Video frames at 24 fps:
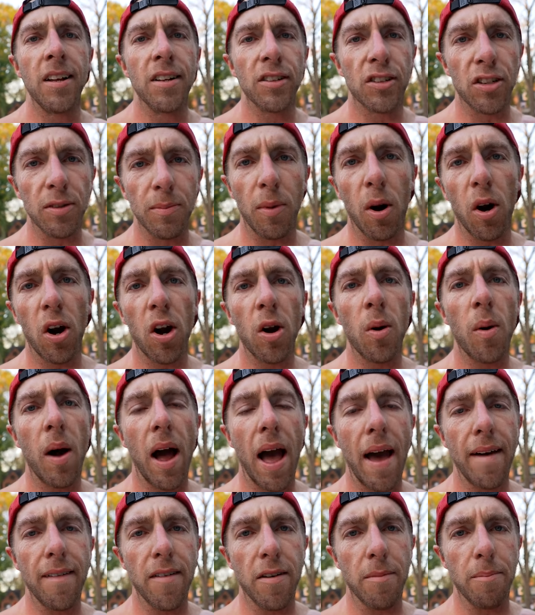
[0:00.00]
Tomorrow I
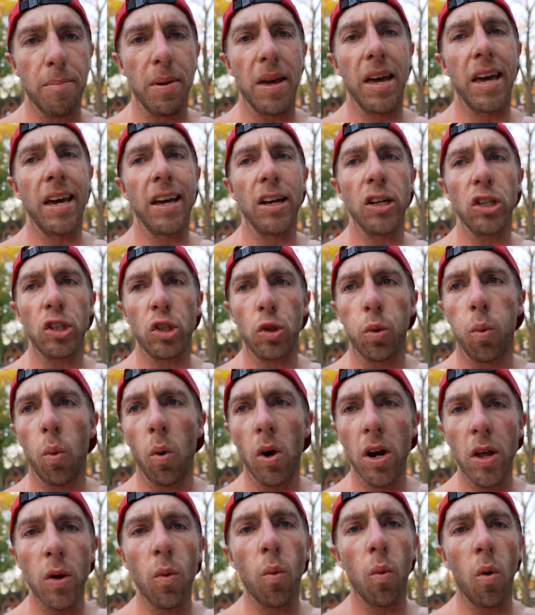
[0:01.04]
have a big
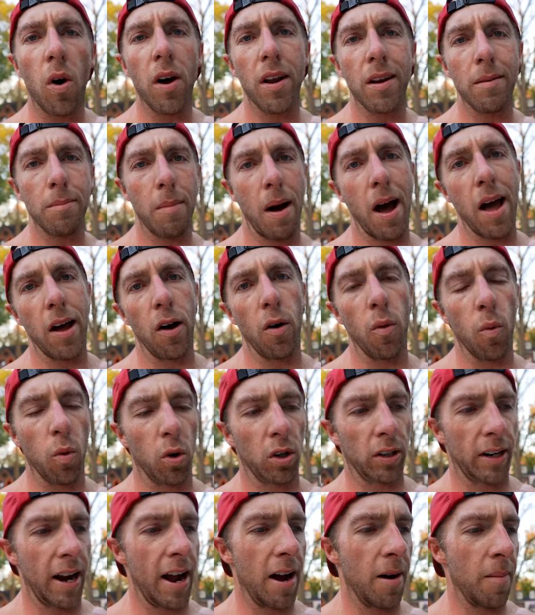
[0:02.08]
twenty-one mile
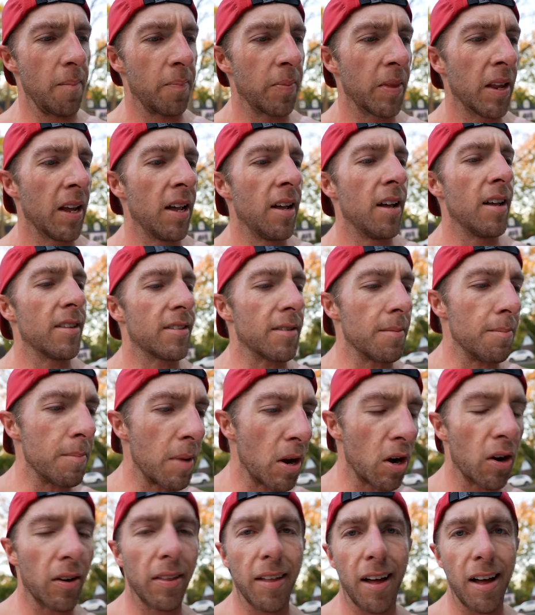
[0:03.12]
workout. It's a
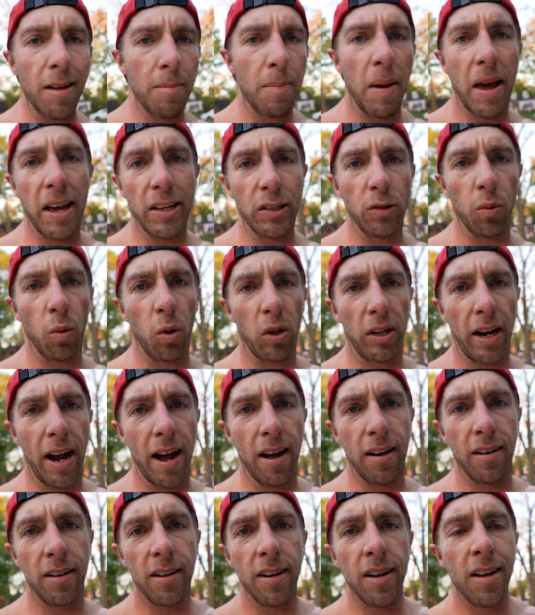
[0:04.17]
marathon pace
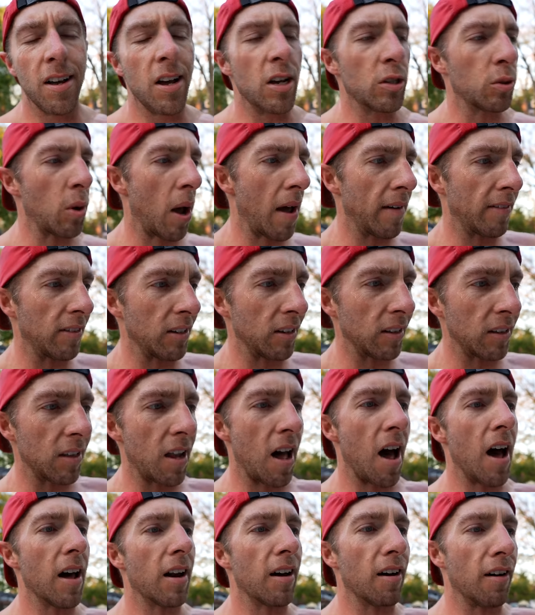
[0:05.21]
workout. So I have a
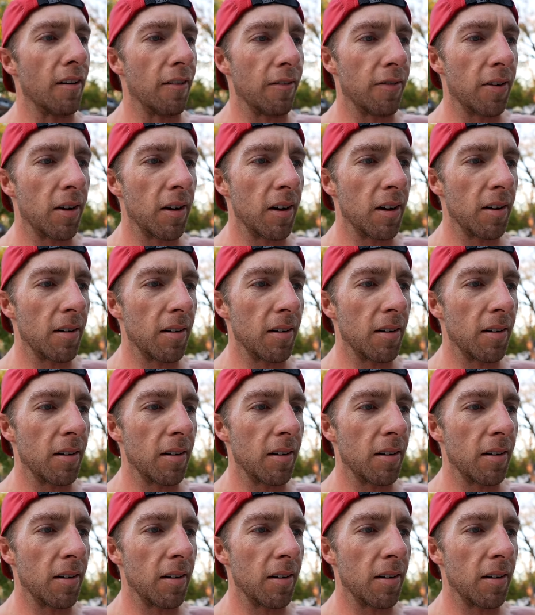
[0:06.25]
lot of